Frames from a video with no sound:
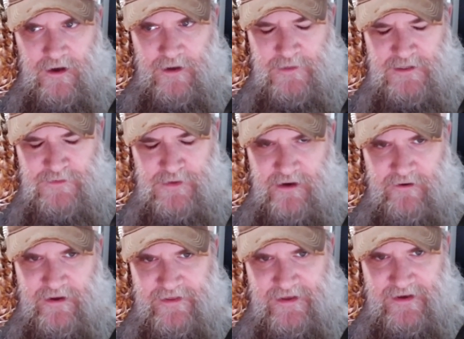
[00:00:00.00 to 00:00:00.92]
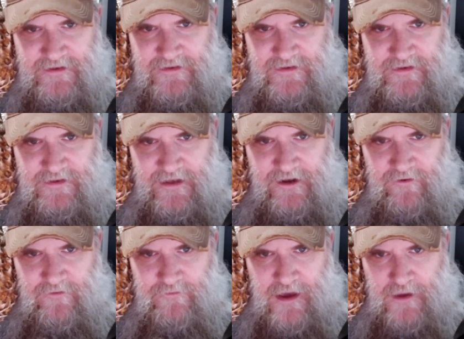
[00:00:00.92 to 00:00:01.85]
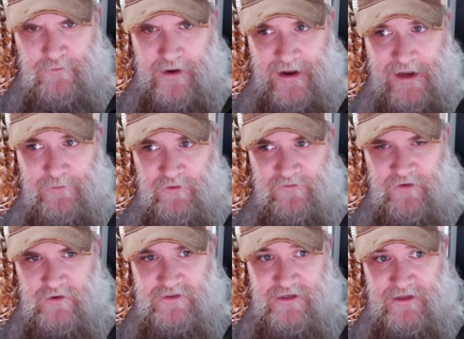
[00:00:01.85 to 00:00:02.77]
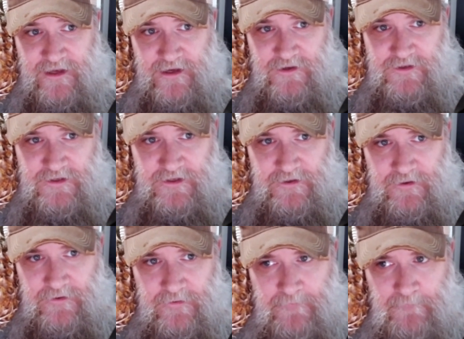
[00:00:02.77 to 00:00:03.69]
I must be hearing things. They don't make pineapple phones like they used to.